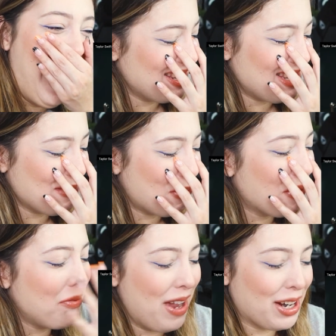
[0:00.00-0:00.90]
This is
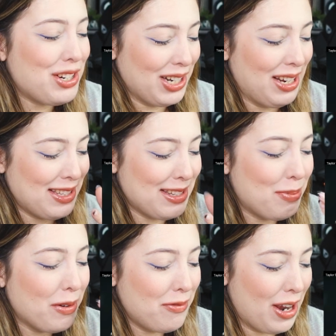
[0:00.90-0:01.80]
perfection. This is
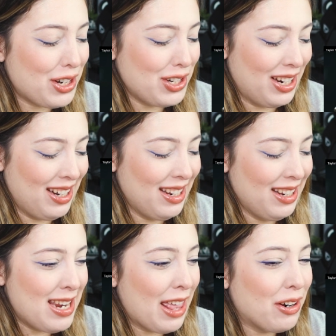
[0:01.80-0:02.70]
perfection.
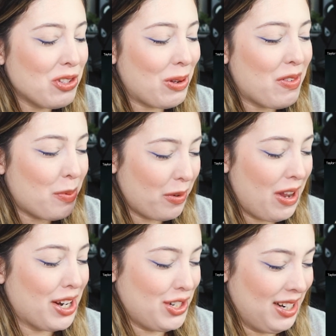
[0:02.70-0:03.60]
Taylor Swift
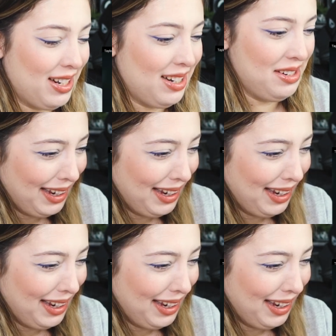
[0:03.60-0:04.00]
perfection.